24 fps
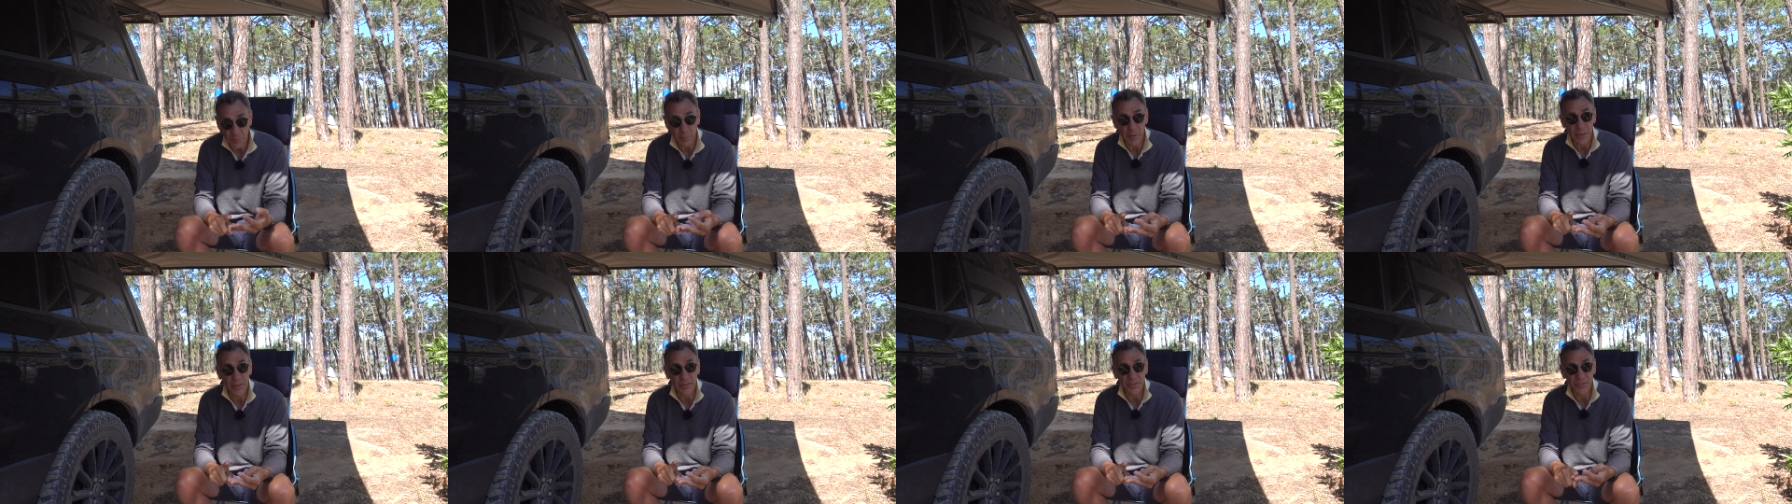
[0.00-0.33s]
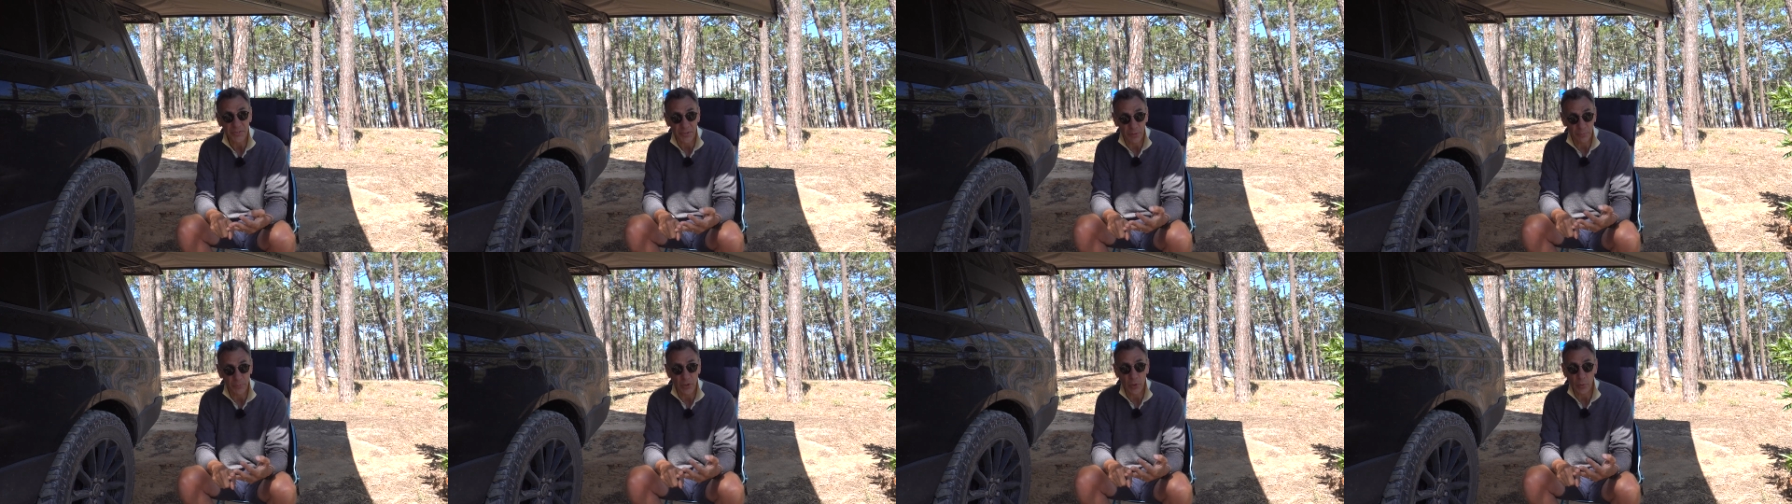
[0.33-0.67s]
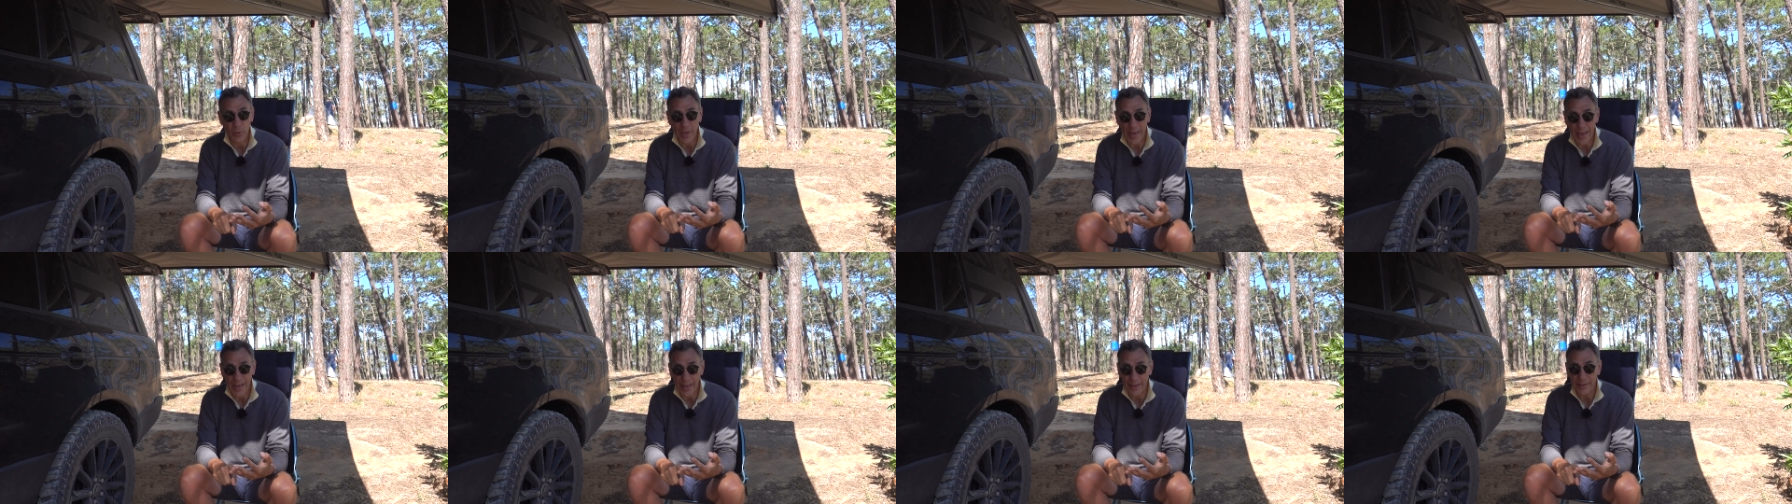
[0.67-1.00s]
but in some you
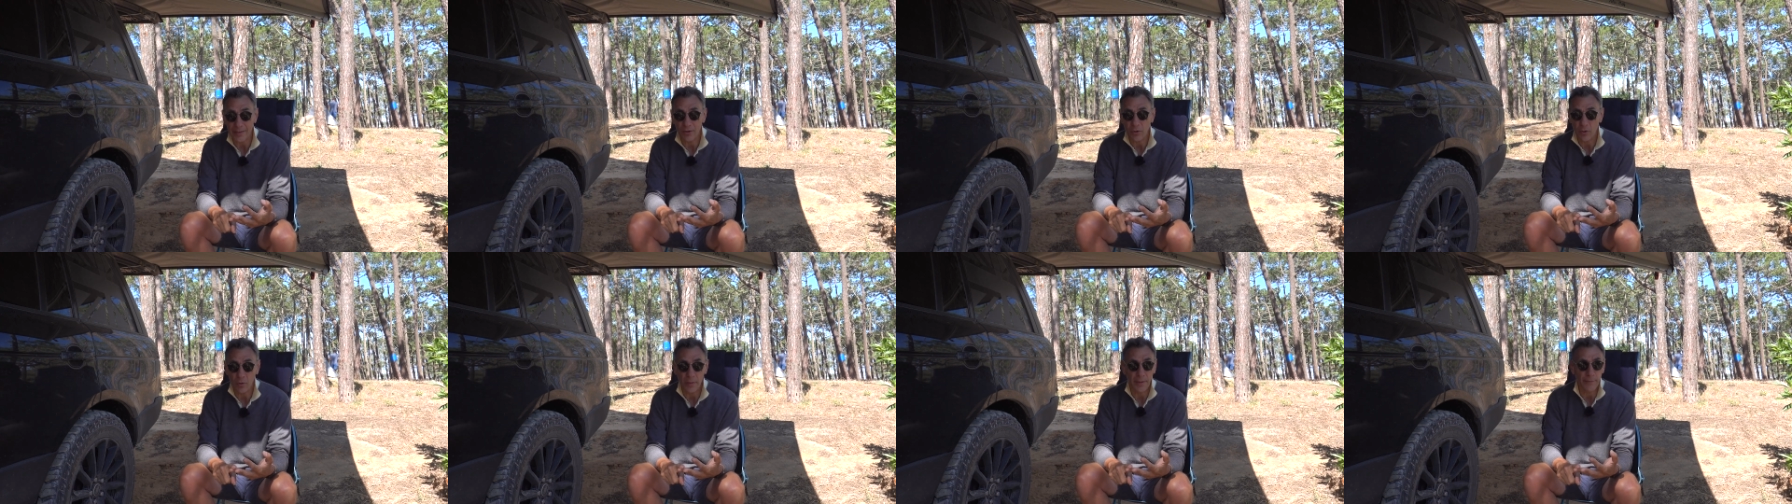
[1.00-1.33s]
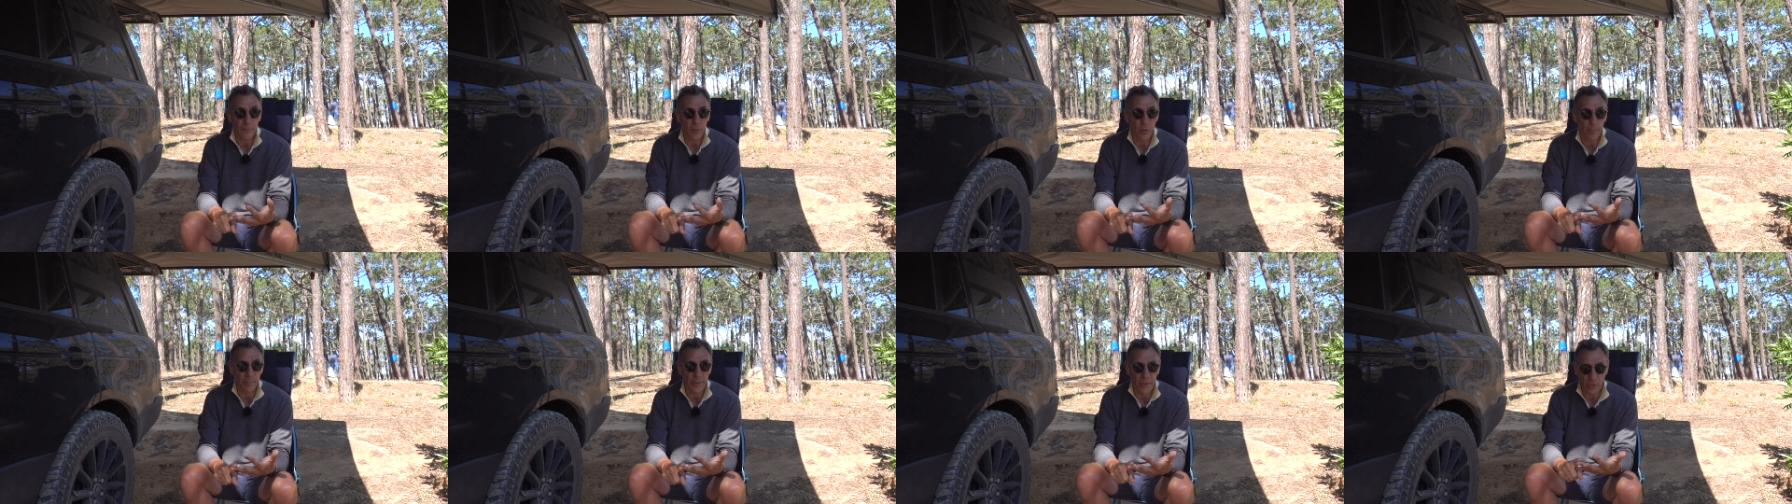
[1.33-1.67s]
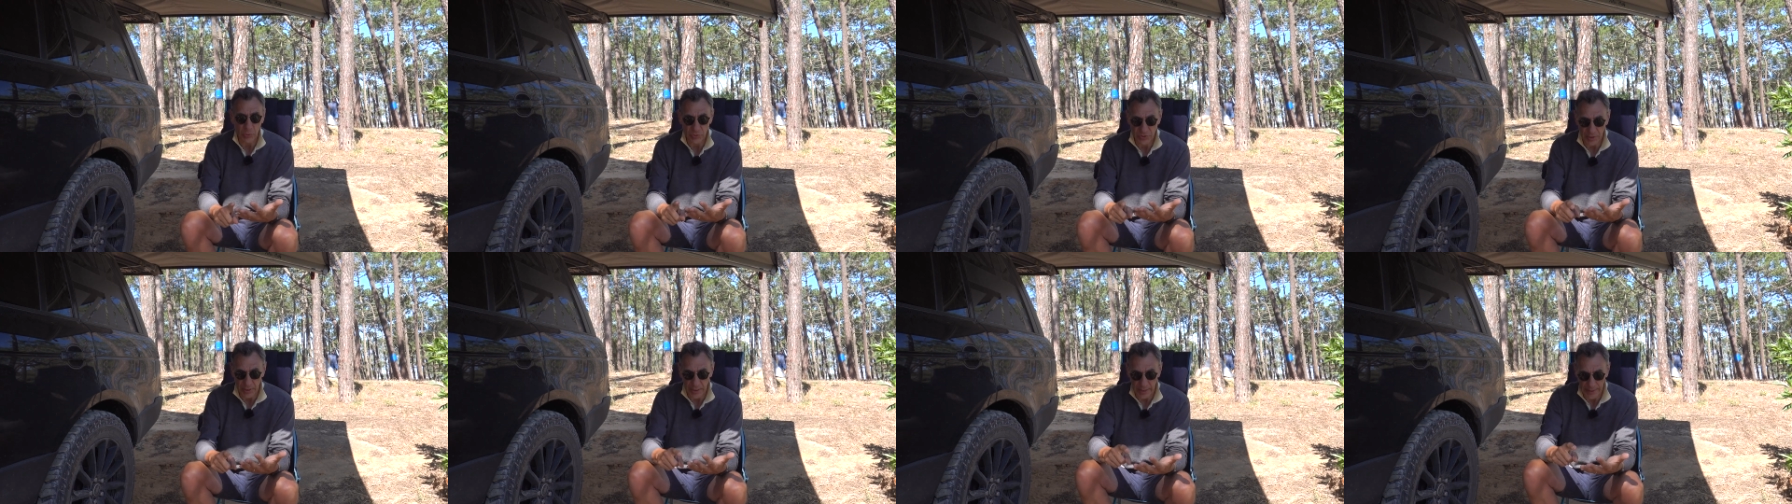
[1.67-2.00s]
can, or they've got
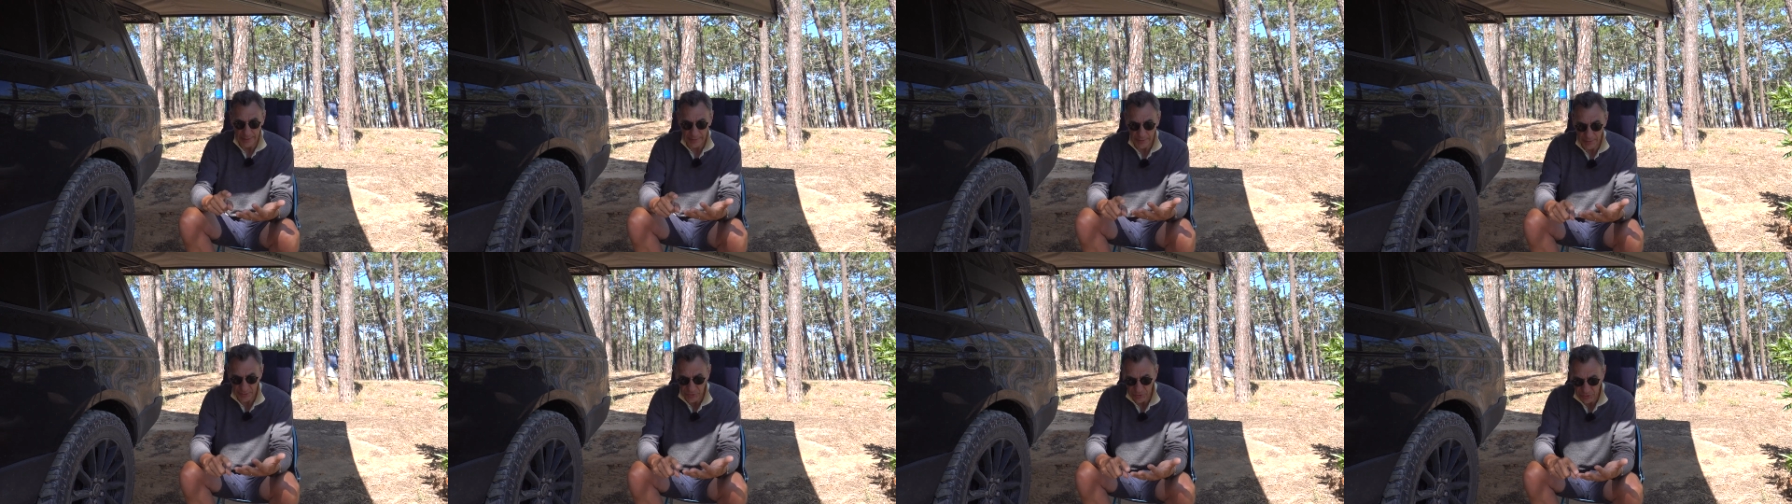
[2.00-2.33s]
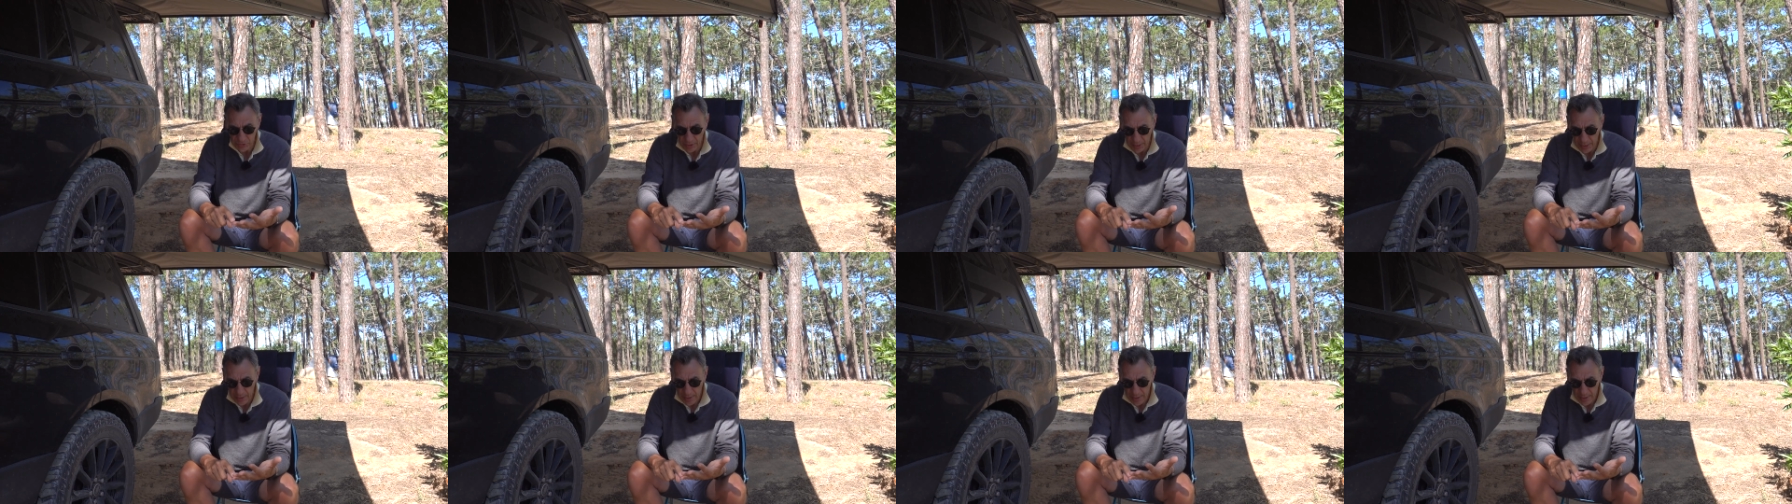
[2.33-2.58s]
built-in ladders.